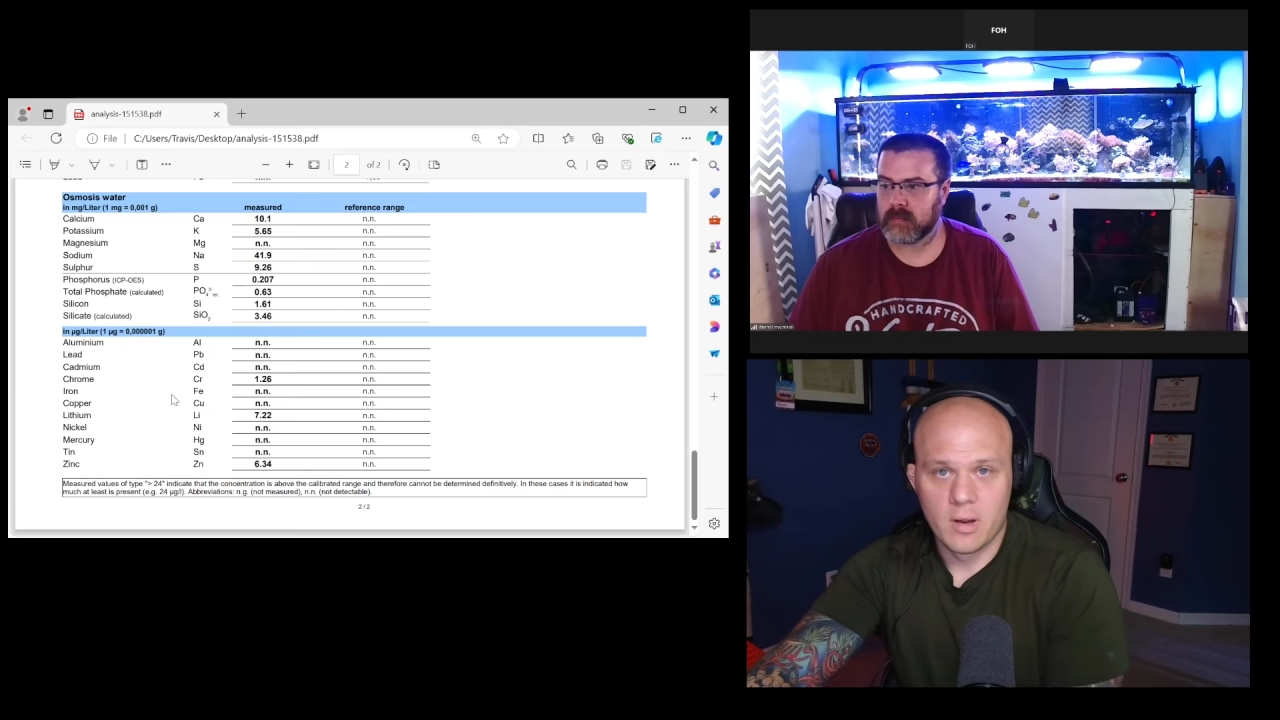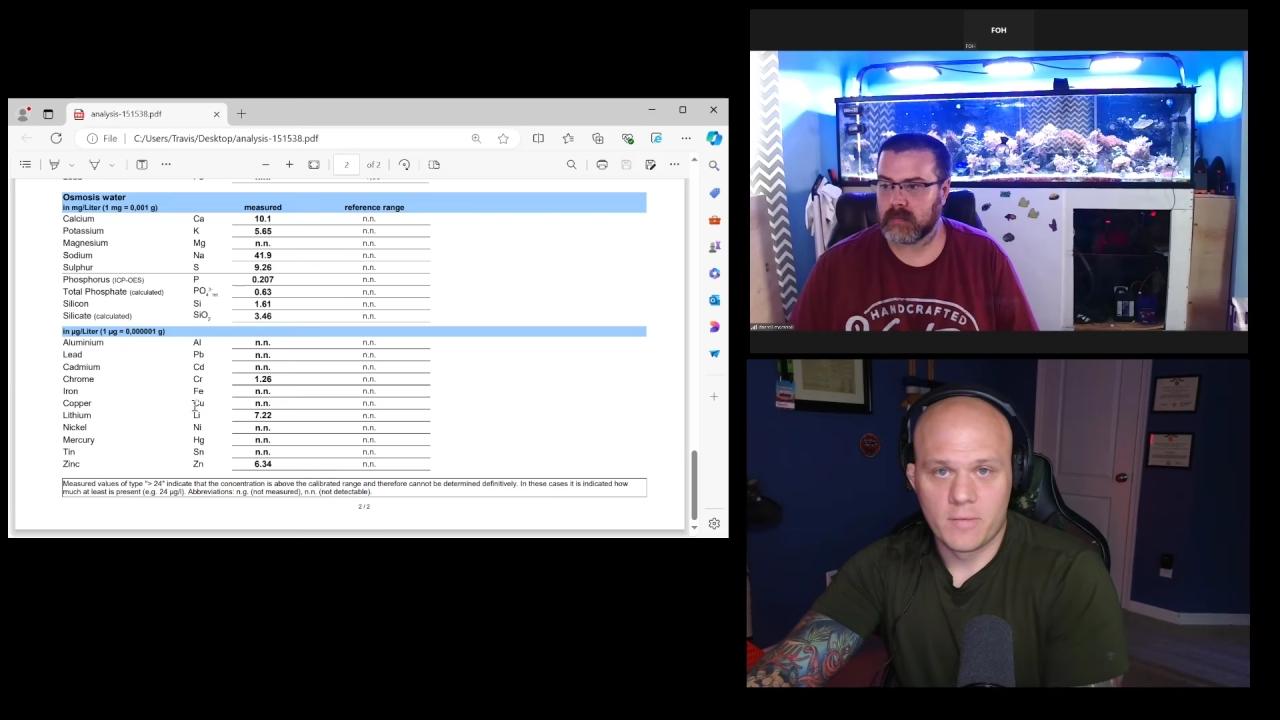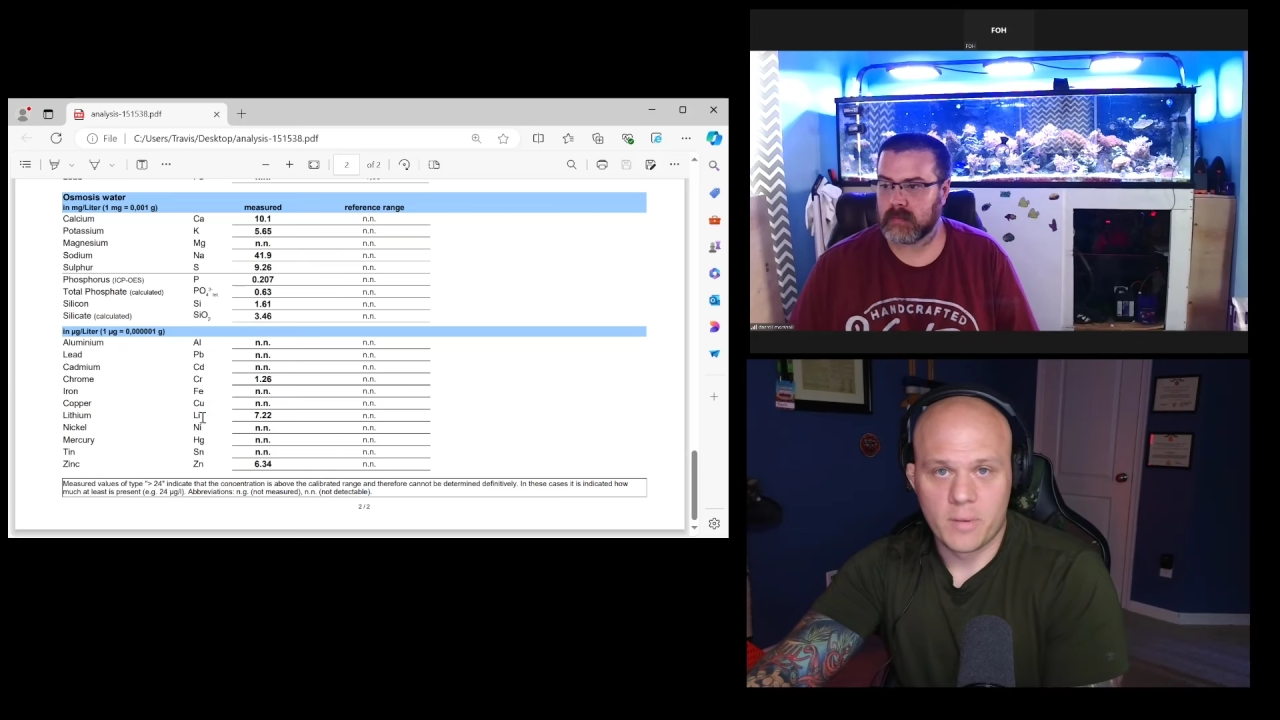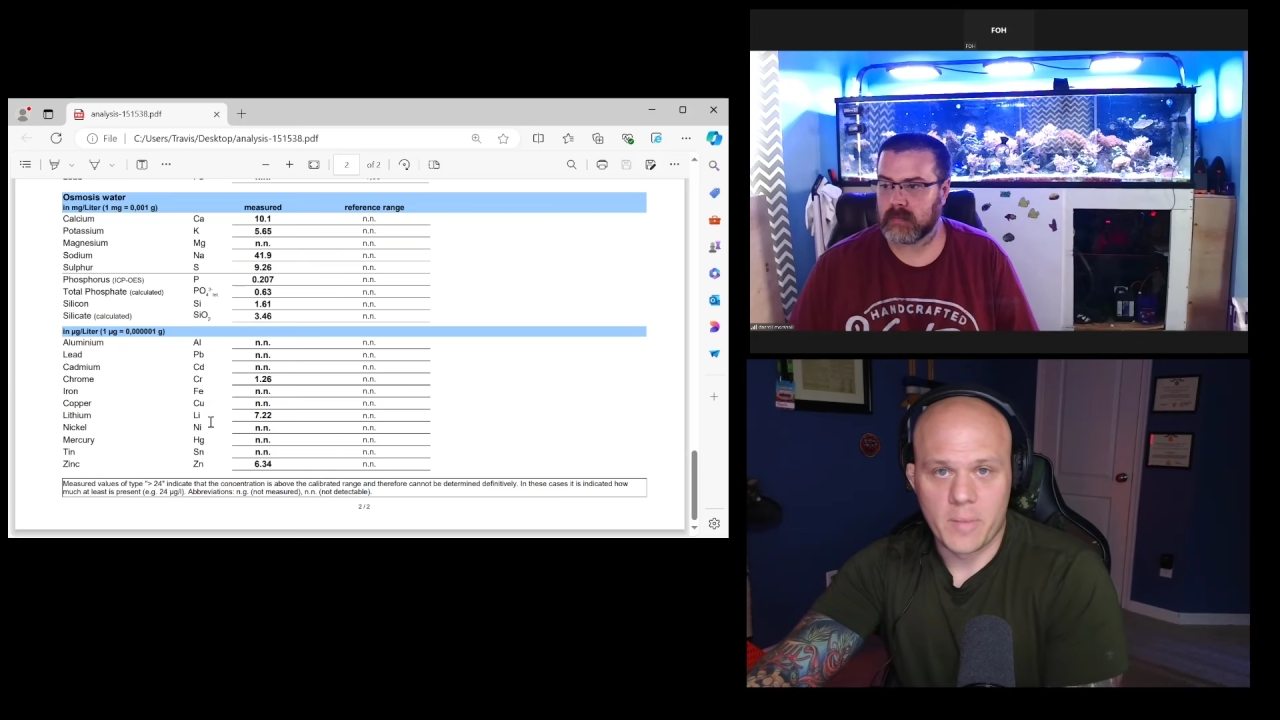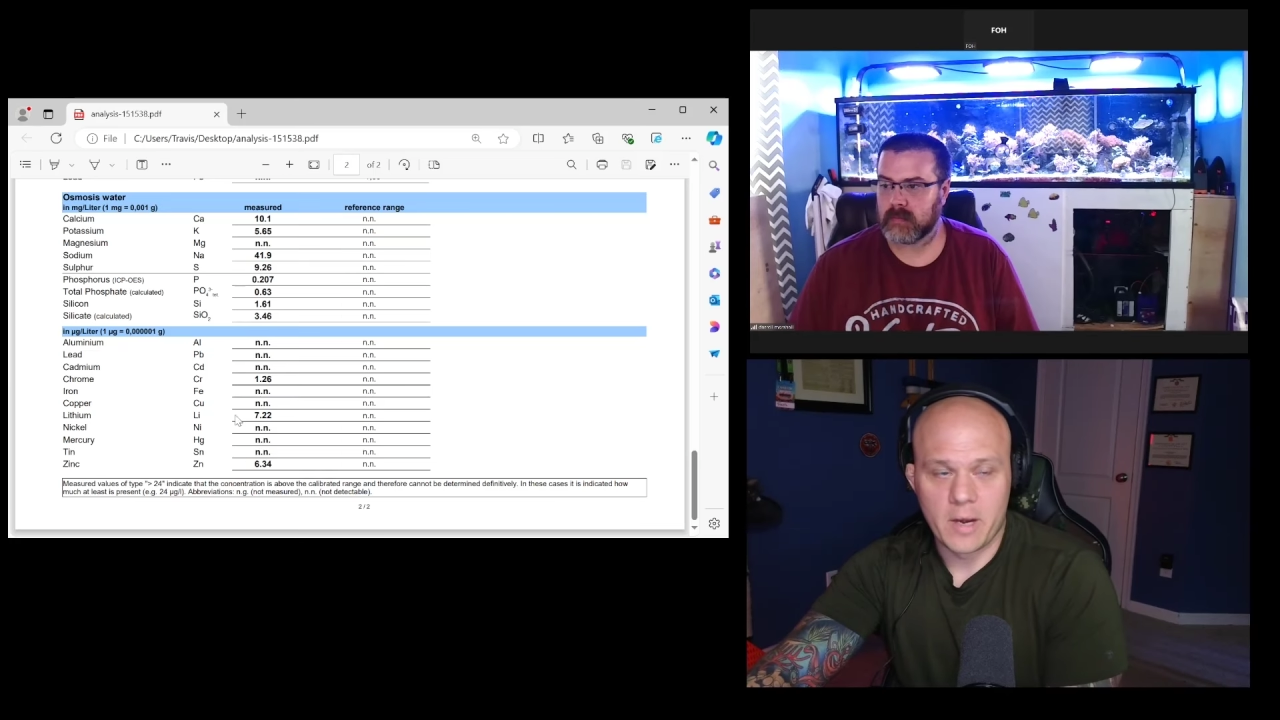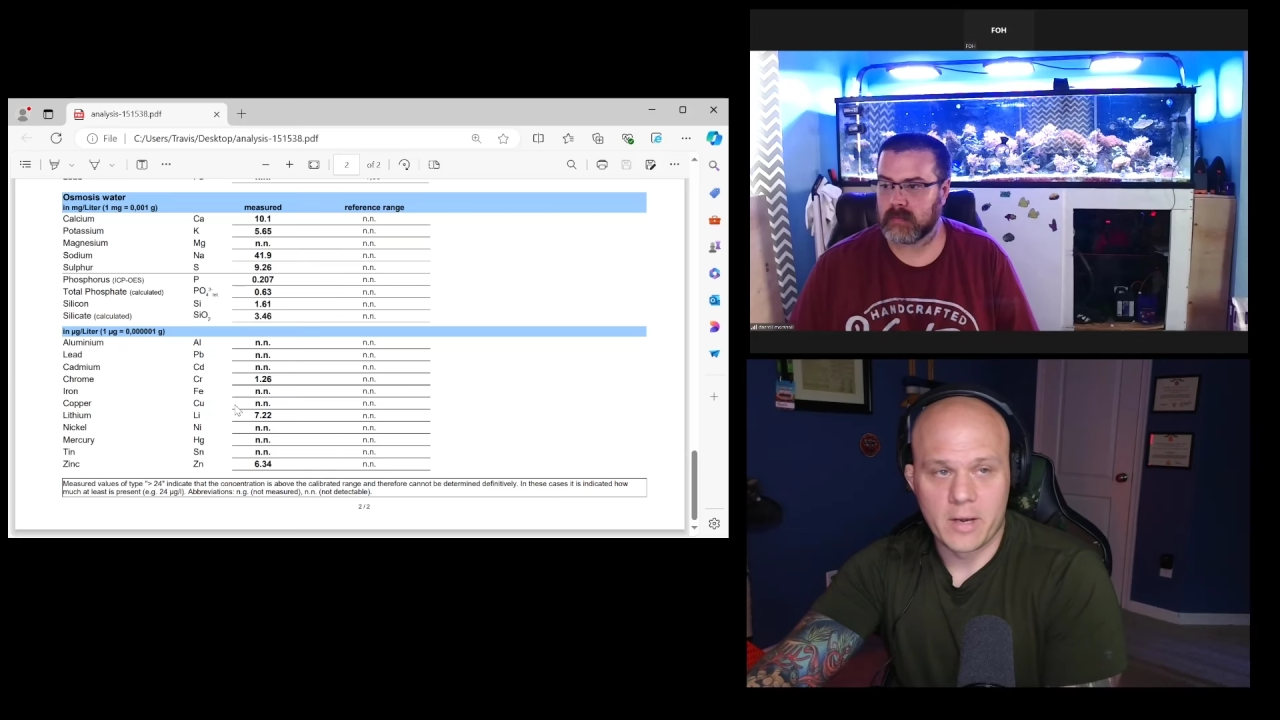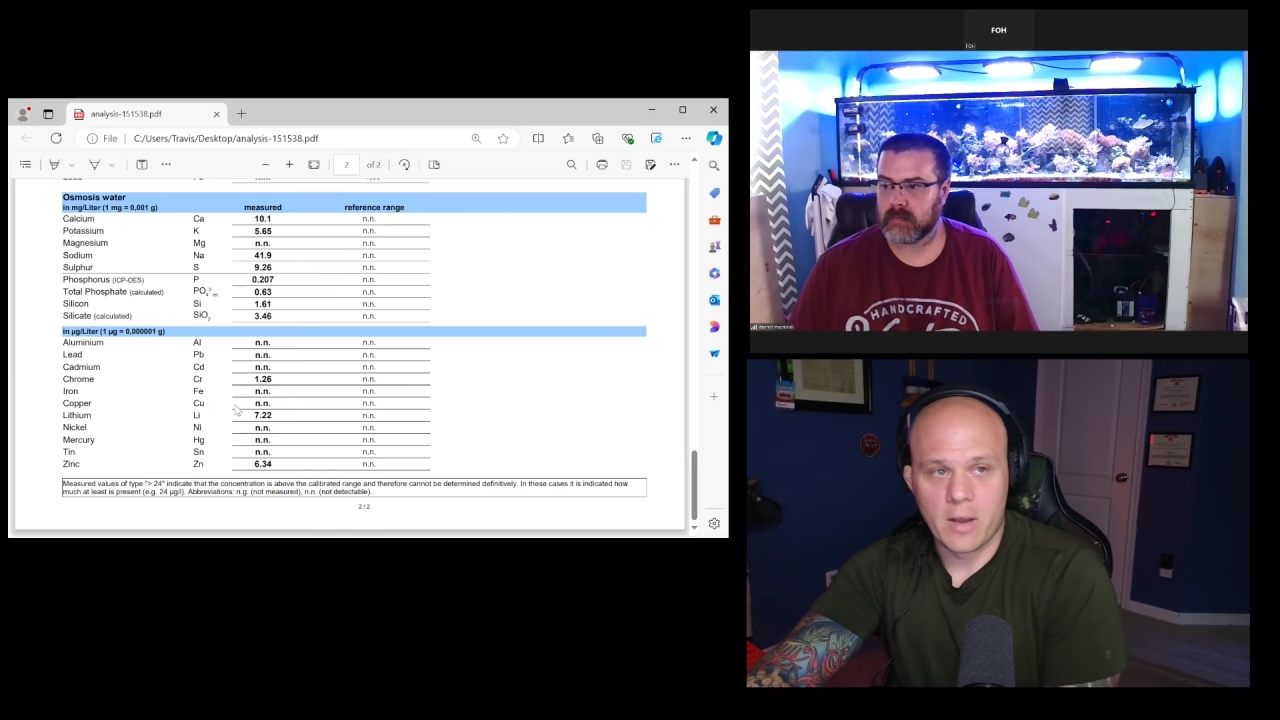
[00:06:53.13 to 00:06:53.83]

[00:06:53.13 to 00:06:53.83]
from there.